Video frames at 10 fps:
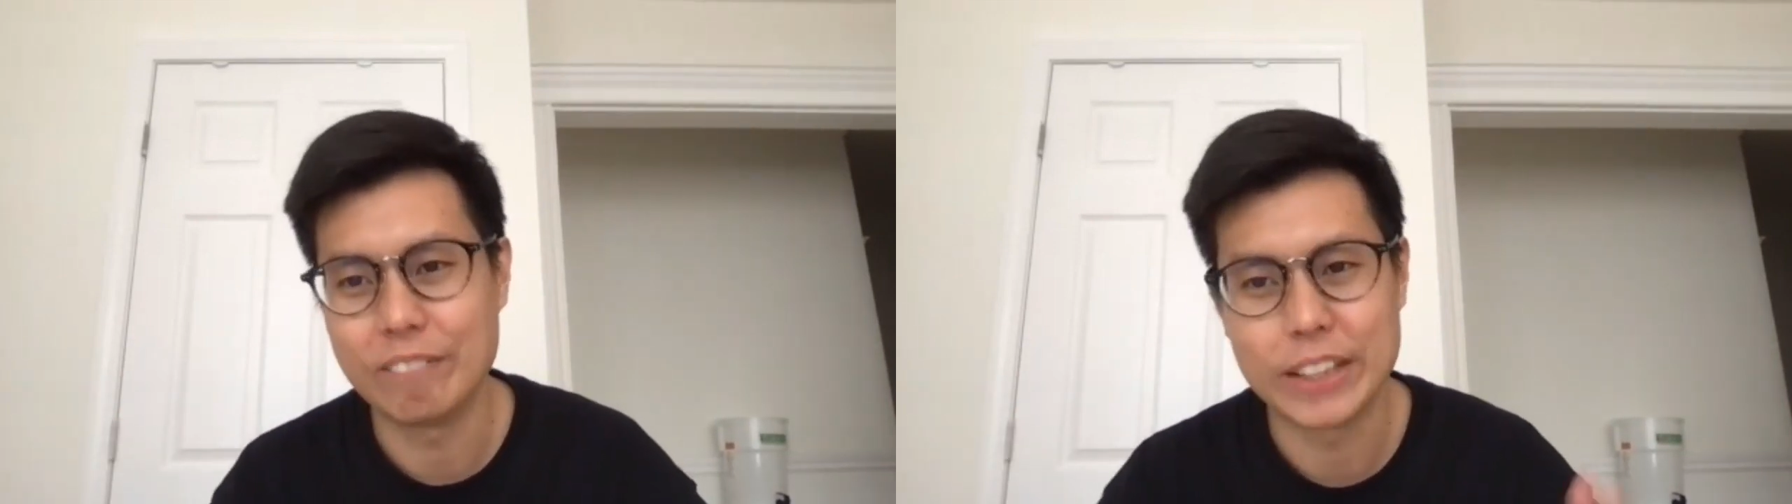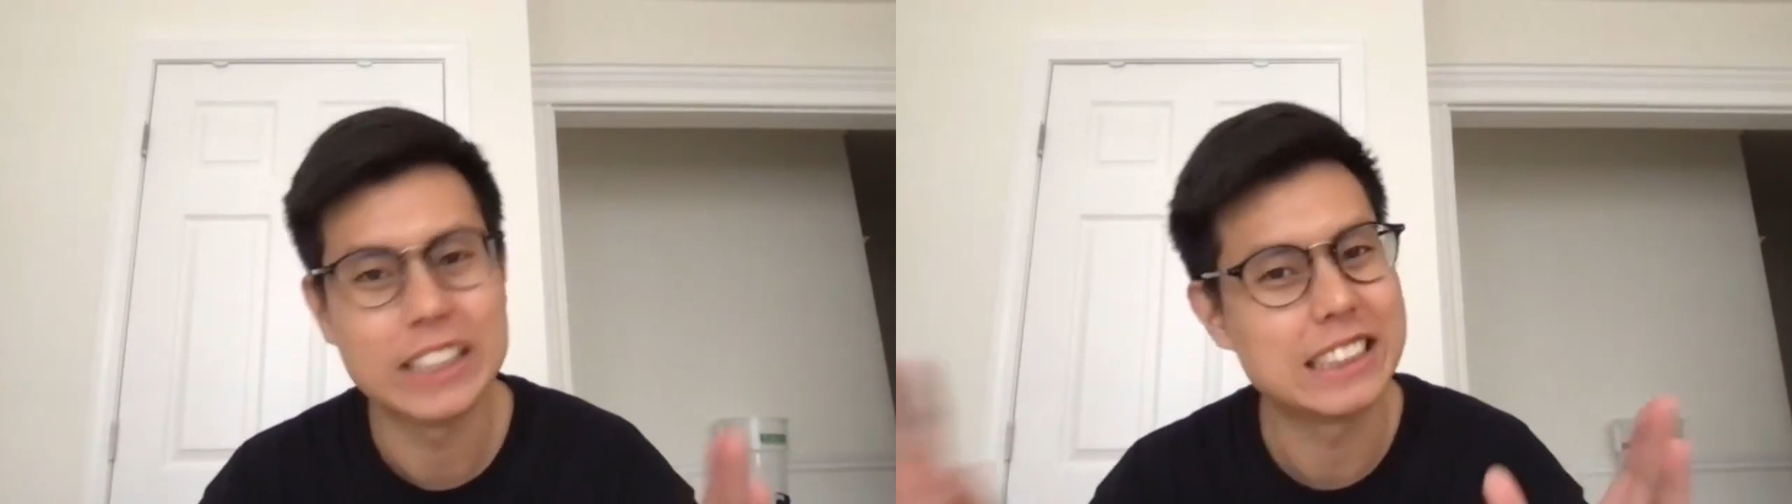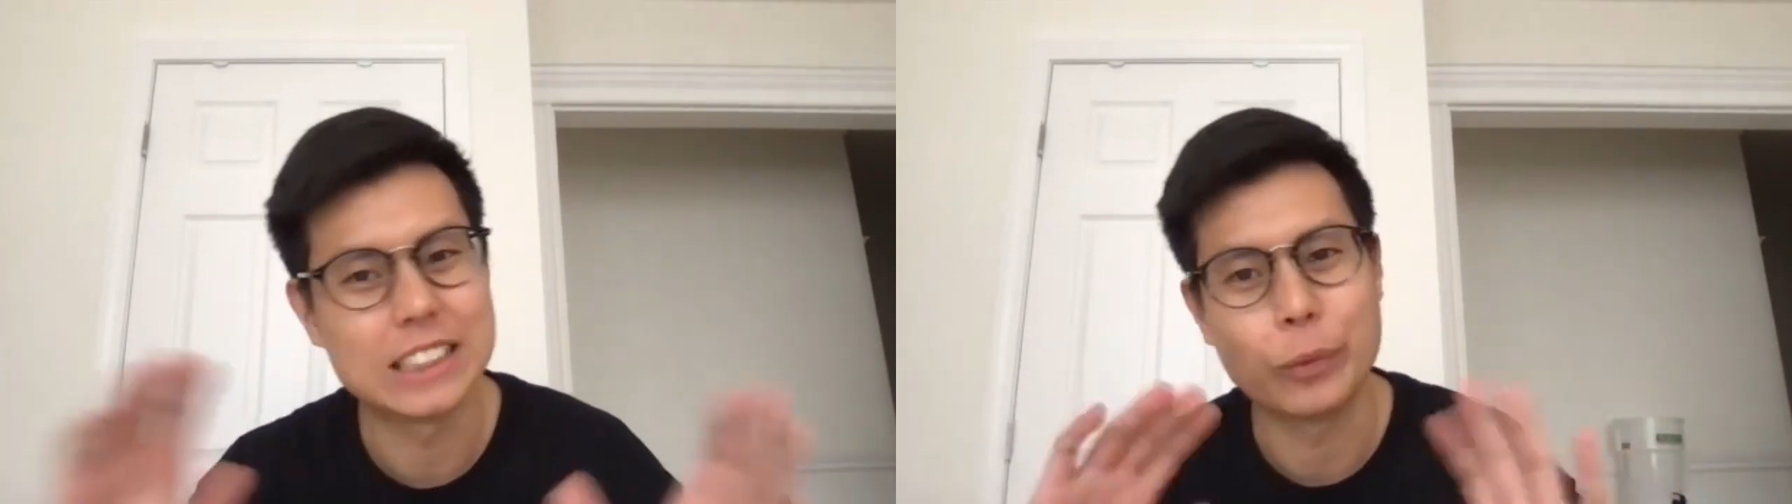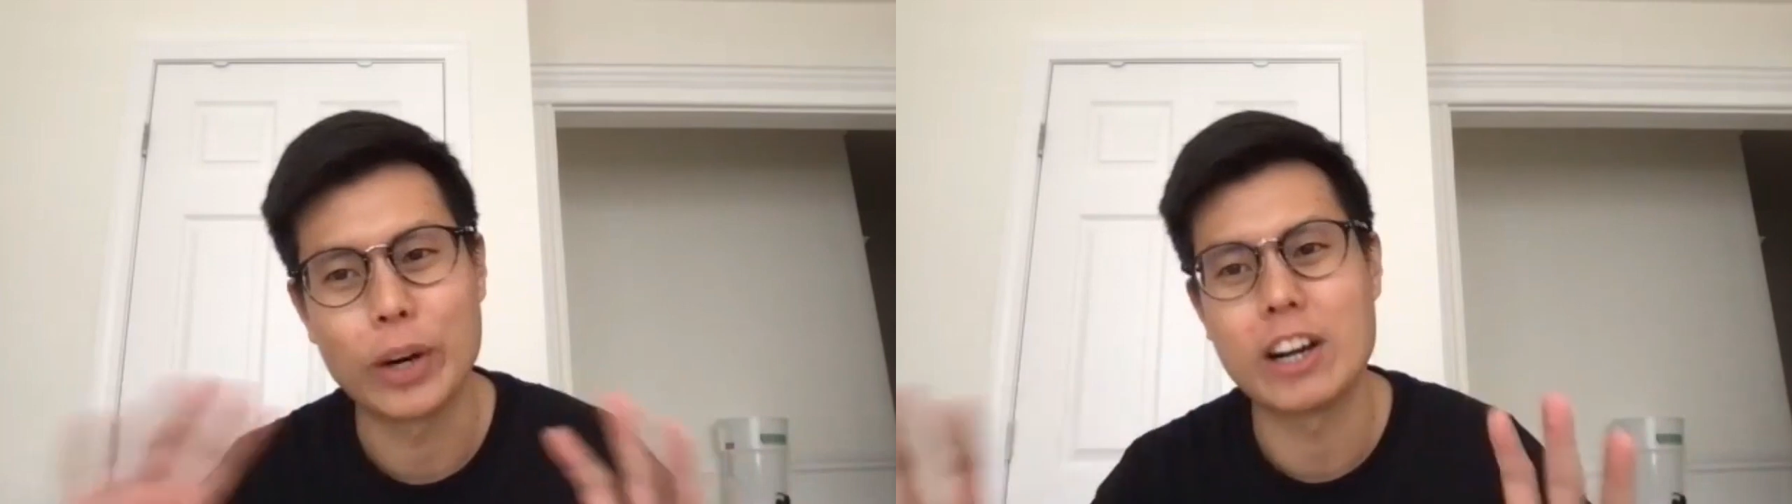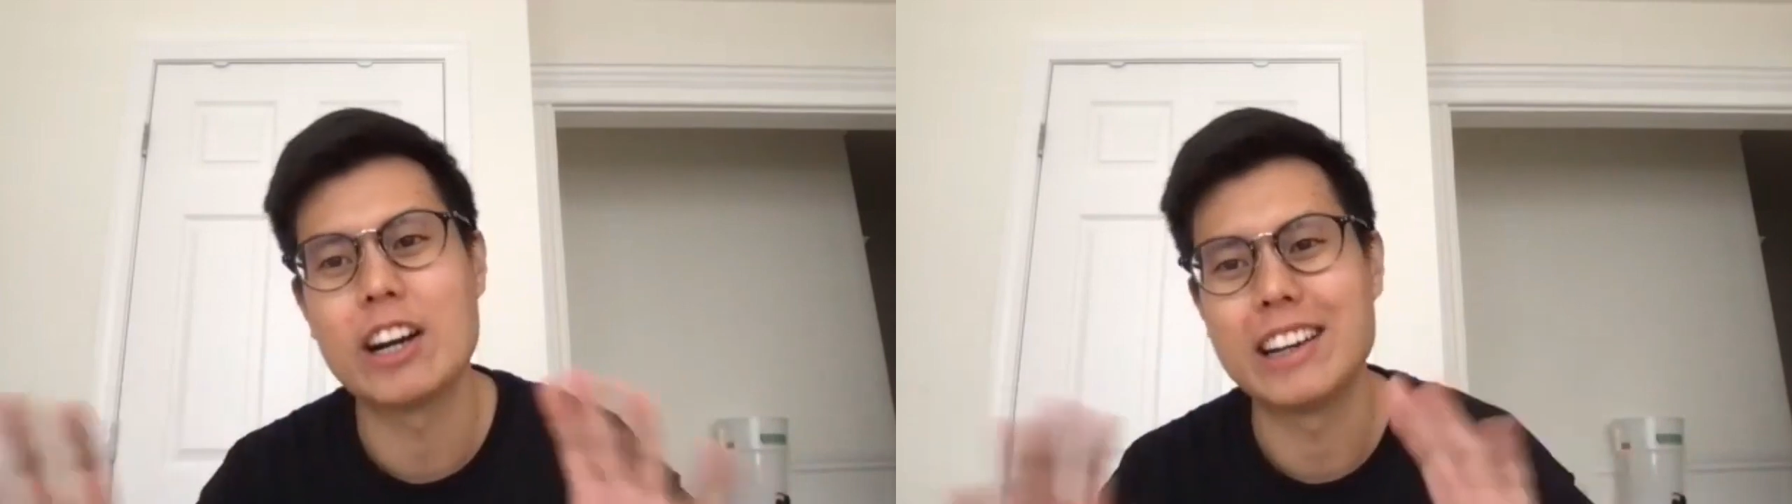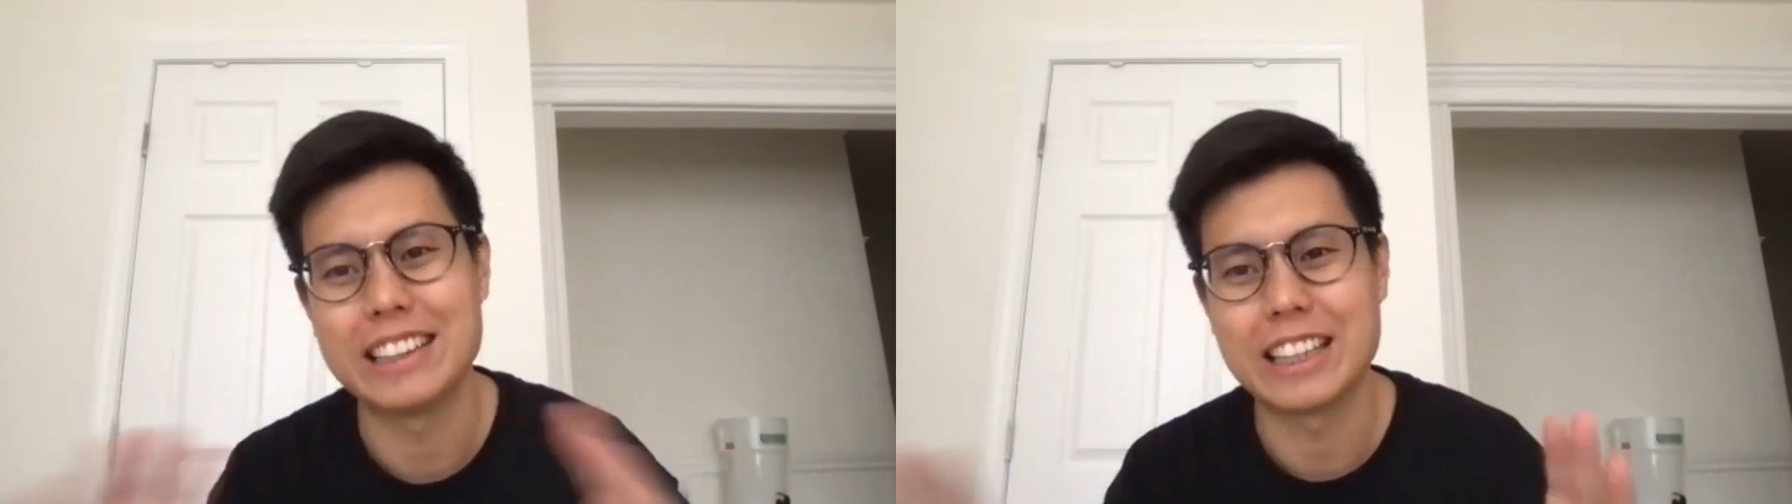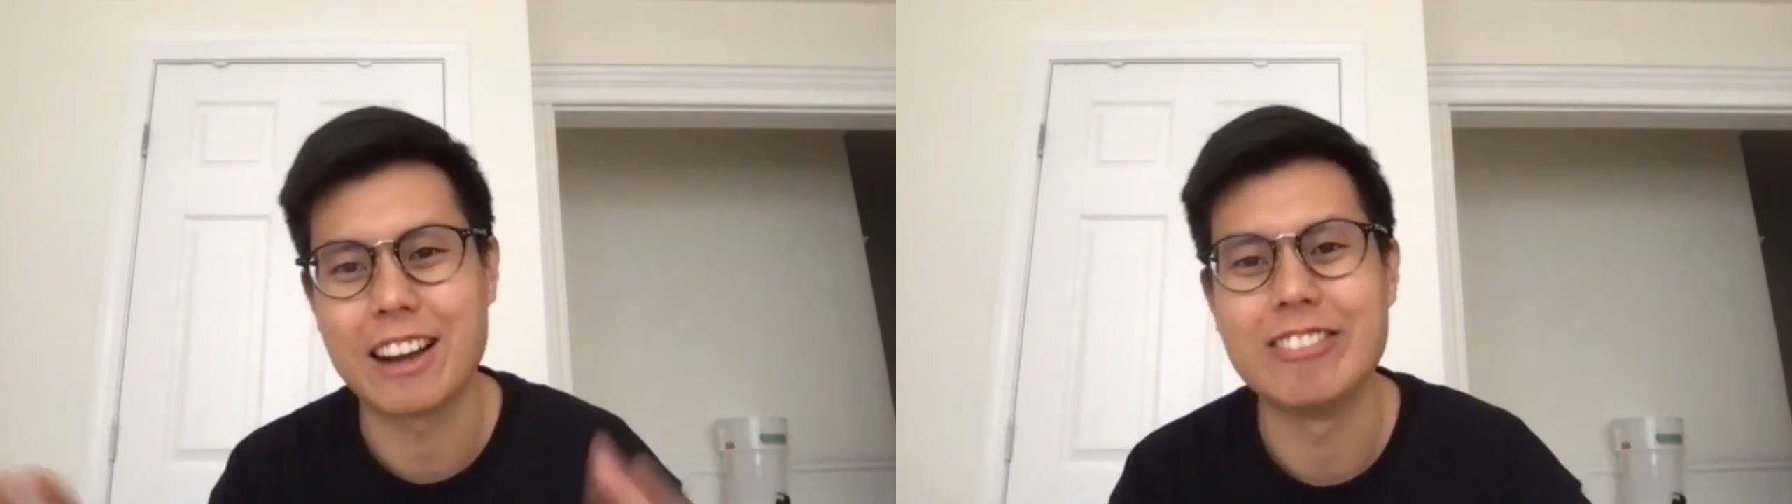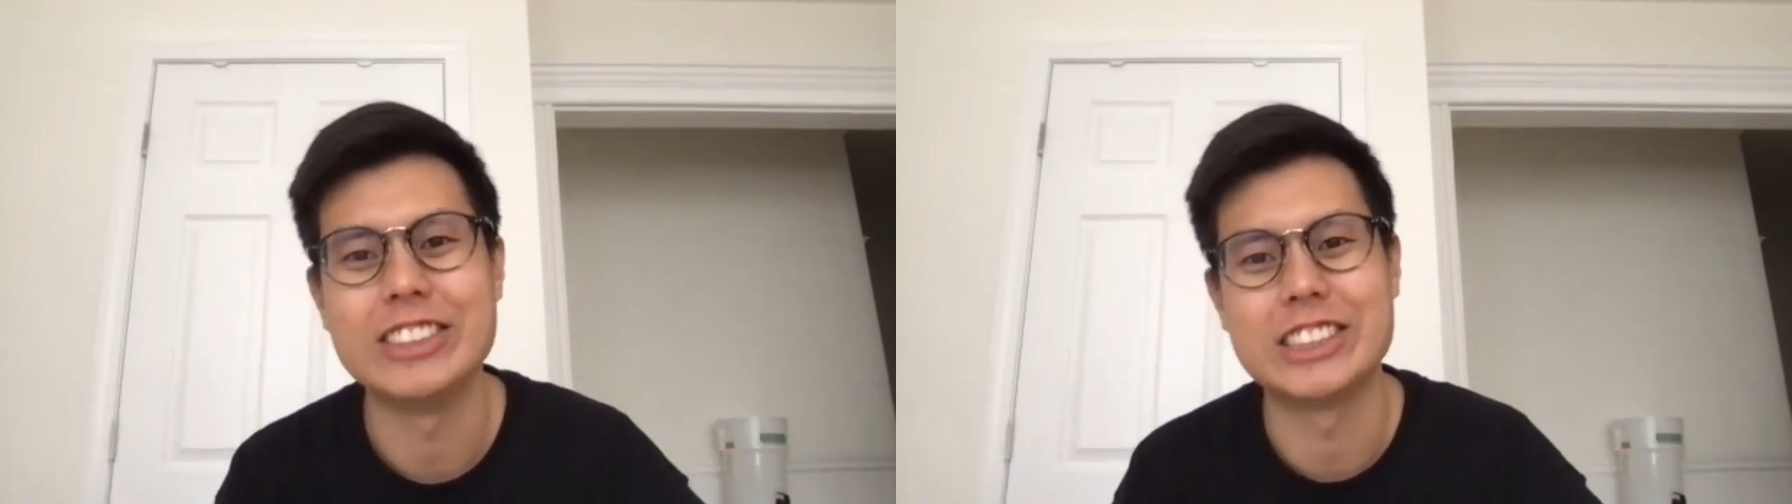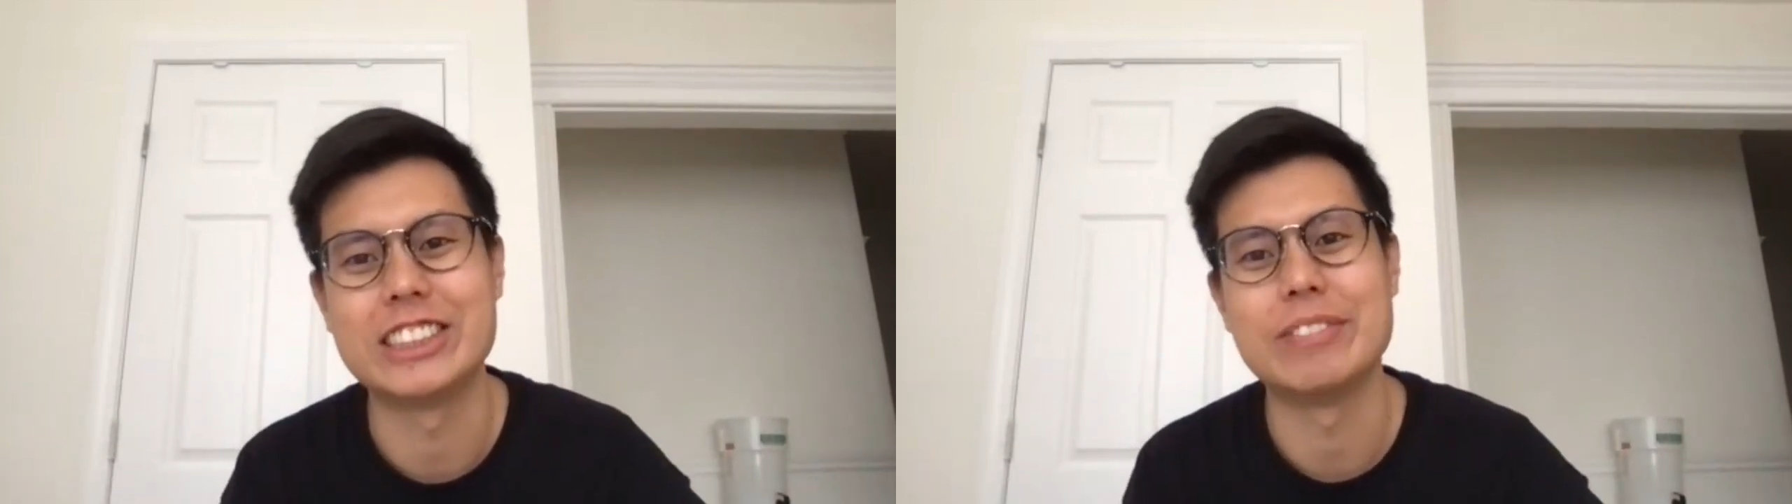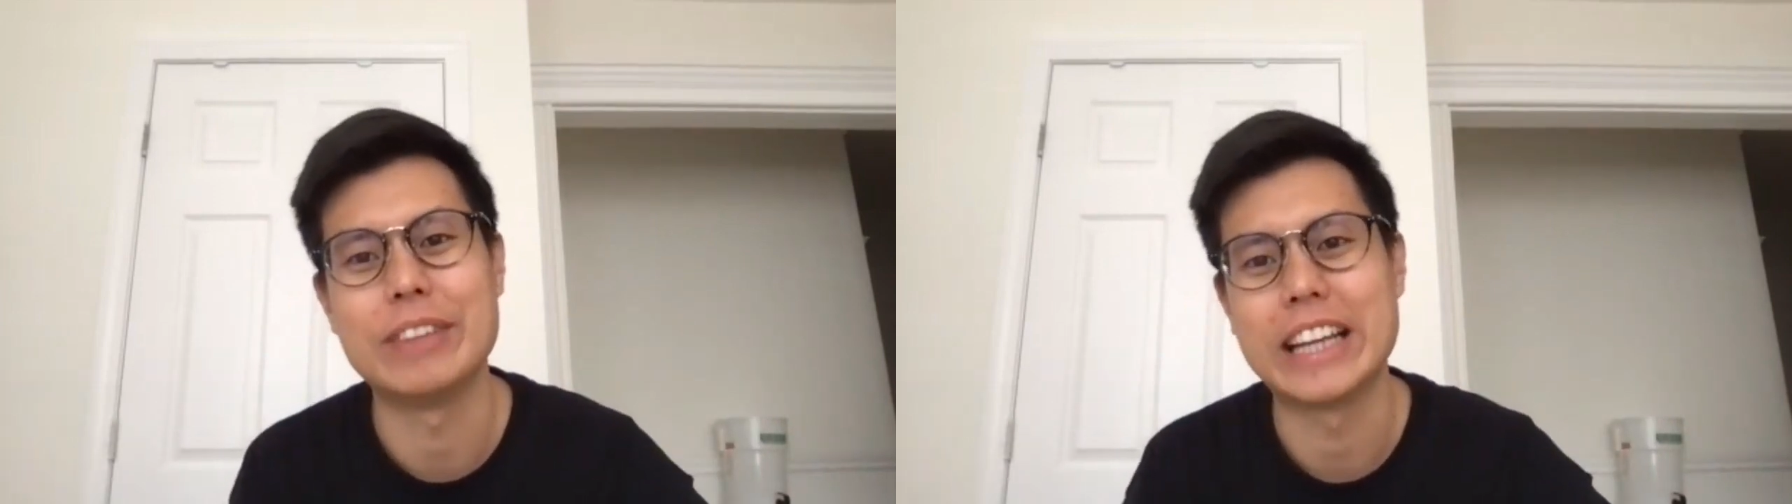this is where the coffee journey
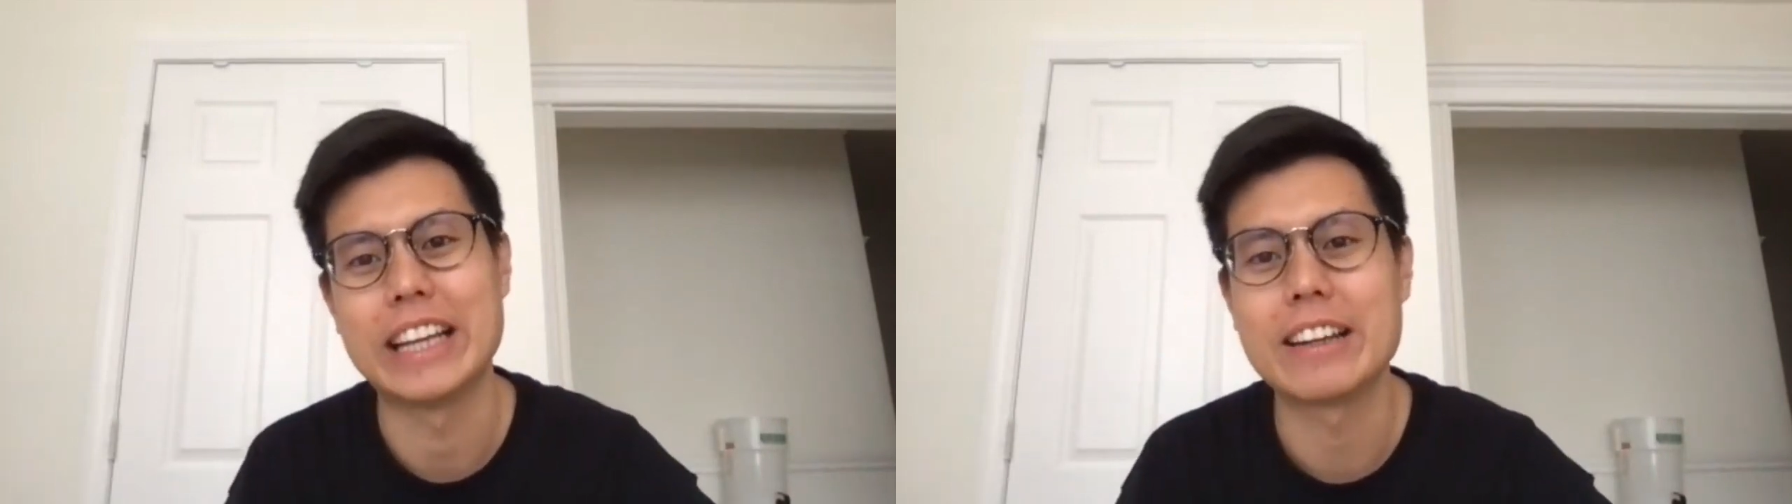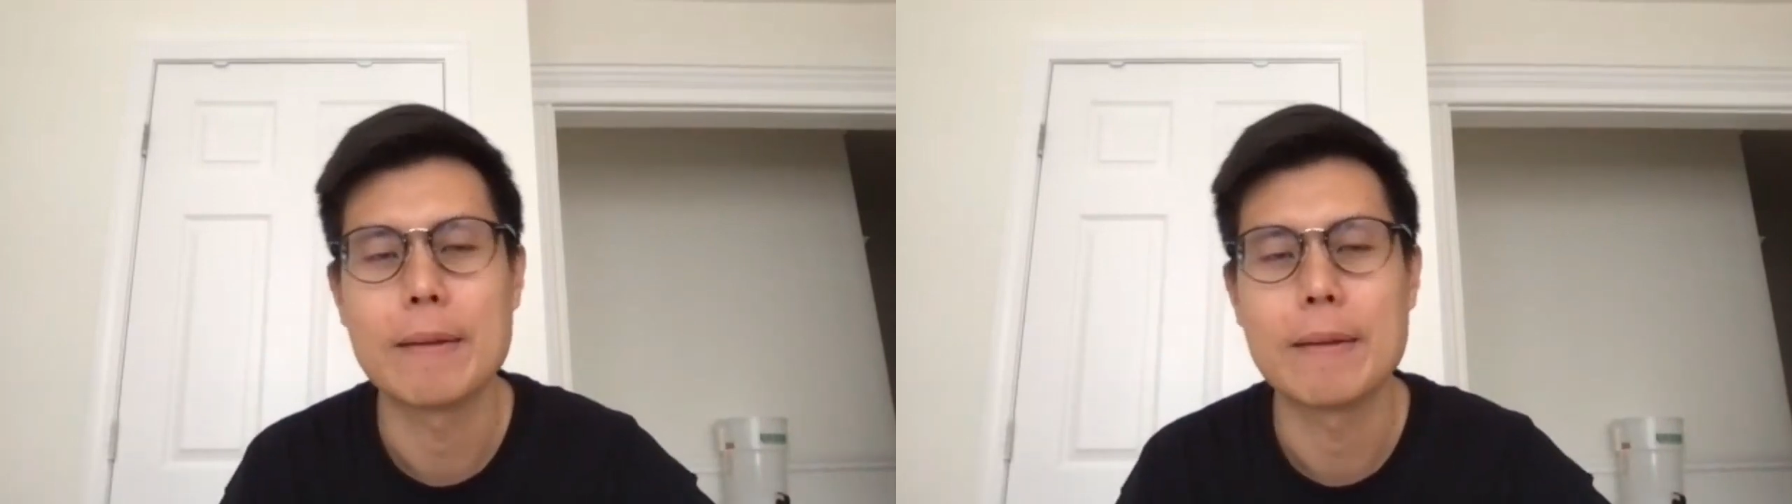began.